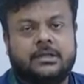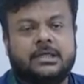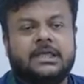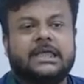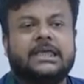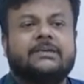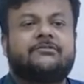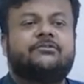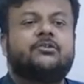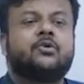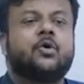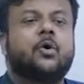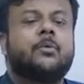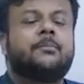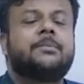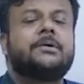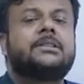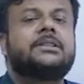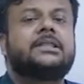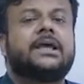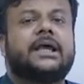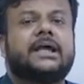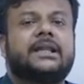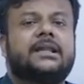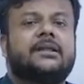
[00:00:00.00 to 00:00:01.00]
If you open
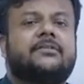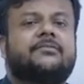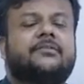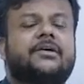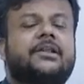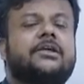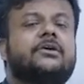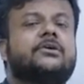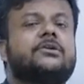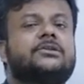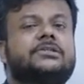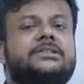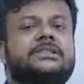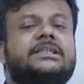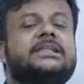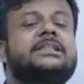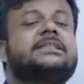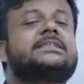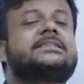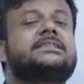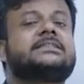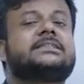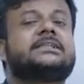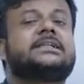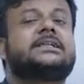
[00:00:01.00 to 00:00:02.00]
the header file, you will see
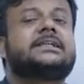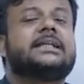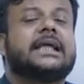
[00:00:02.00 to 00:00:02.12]
this is a